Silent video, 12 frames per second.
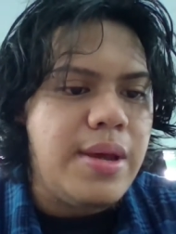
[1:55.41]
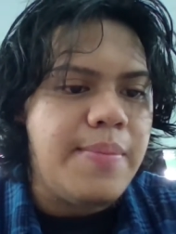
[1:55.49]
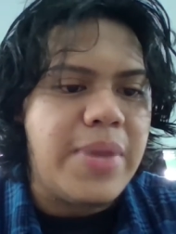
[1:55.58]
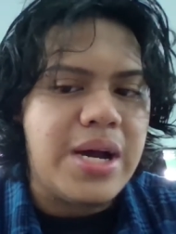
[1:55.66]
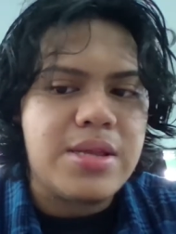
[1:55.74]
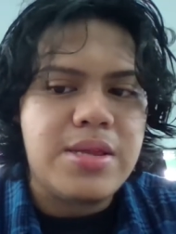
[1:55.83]

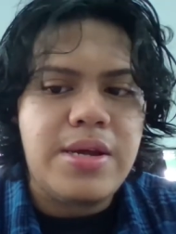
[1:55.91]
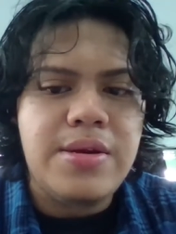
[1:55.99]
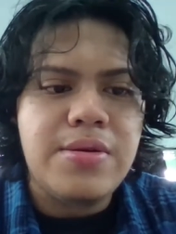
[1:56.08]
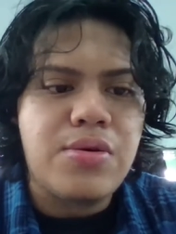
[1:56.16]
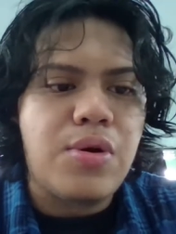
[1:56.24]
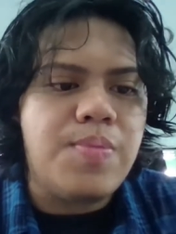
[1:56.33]
Back
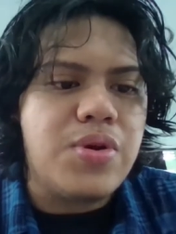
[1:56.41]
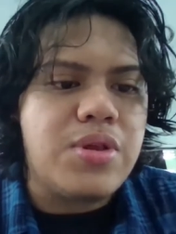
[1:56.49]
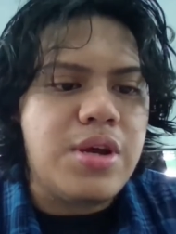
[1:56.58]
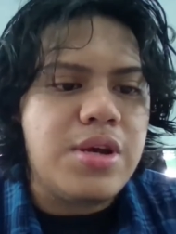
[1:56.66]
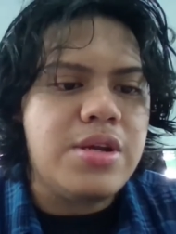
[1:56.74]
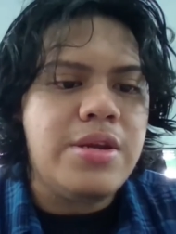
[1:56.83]
then,
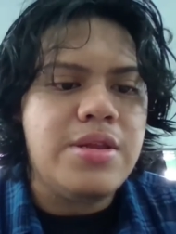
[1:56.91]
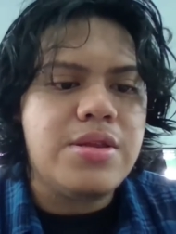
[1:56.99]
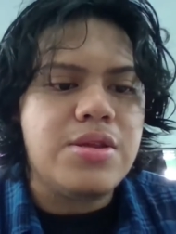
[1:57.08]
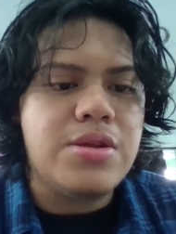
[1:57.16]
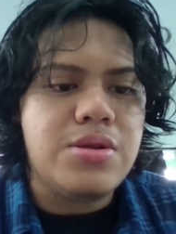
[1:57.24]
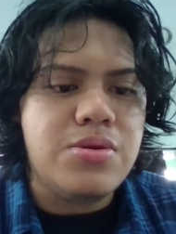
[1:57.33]
computers didn't
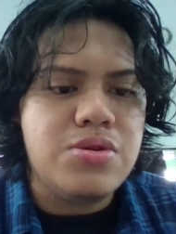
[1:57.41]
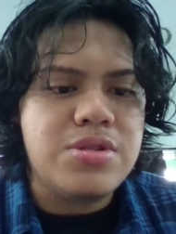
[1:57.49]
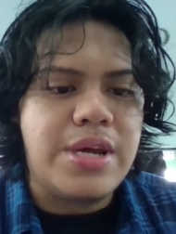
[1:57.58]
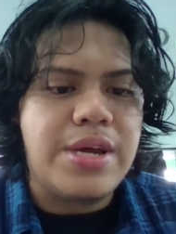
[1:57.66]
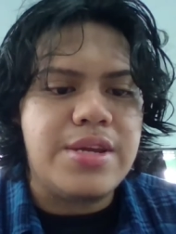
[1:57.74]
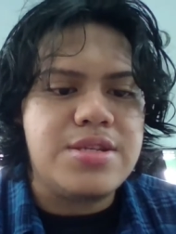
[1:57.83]
use
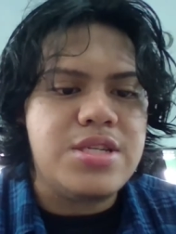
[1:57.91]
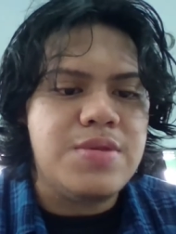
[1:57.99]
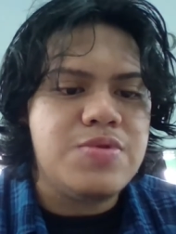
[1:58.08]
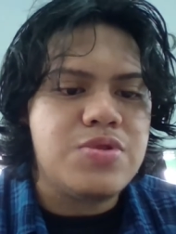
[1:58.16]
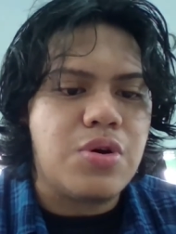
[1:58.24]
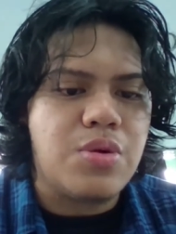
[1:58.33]
any
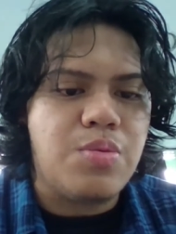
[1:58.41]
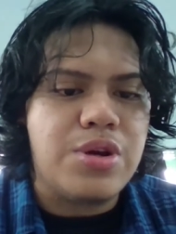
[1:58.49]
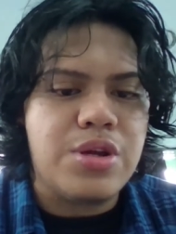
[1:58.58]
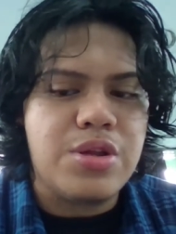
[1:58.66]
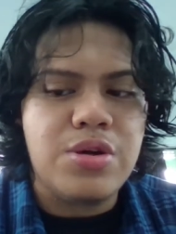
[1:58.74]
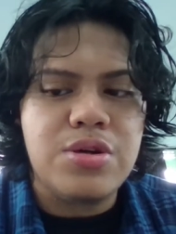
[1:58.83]
chips or
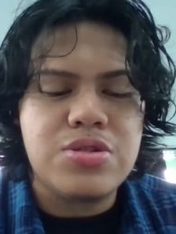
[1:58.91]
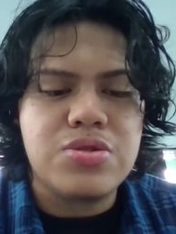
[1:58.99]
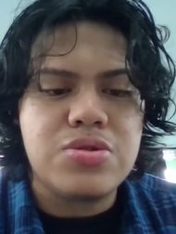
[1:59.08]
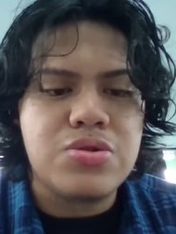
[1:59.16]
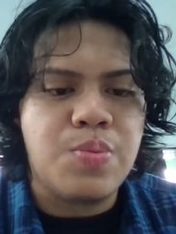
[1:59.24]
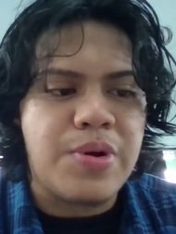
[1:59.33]
monitors
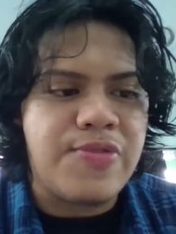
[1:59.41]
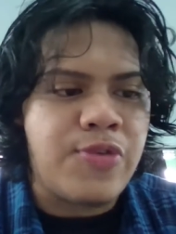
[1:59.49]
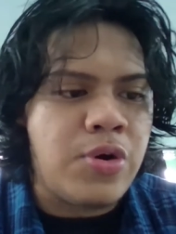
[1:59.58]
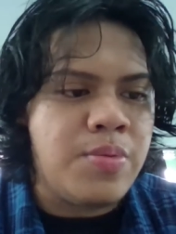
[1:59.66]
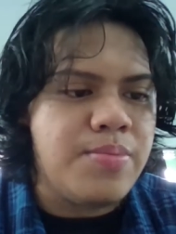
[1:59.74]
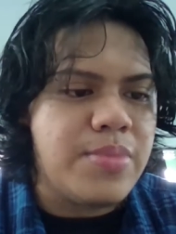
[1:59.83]
to
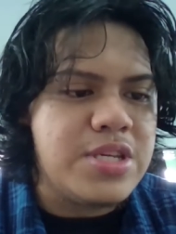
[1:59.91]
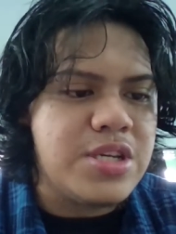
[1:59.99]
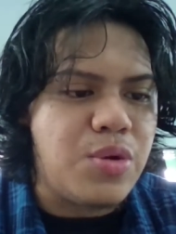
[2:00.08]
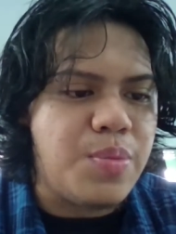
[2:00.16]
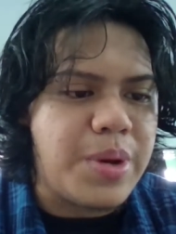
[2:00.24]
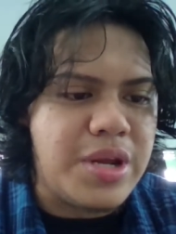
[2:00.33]
perform basic
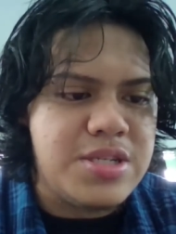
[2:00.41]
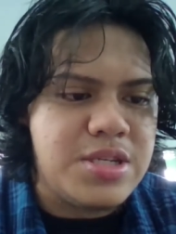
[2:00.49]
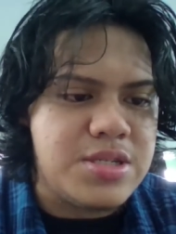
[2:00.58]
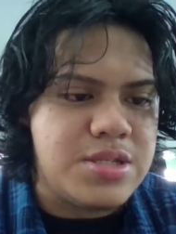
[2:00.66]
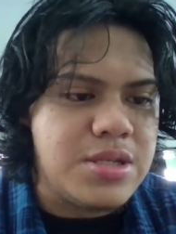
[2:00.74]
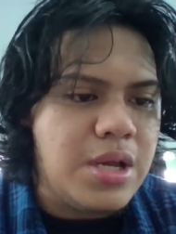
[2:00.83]

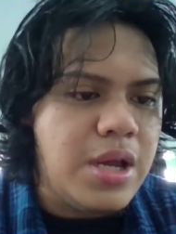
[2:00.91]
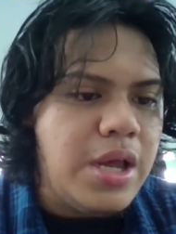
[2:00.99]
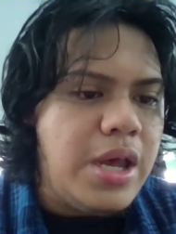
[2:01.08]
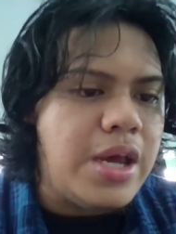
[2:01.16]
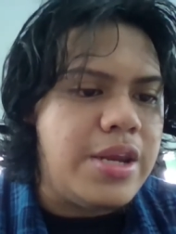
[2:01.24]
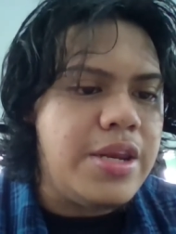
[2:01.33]
operations,
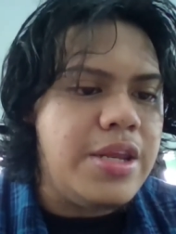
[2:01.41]
and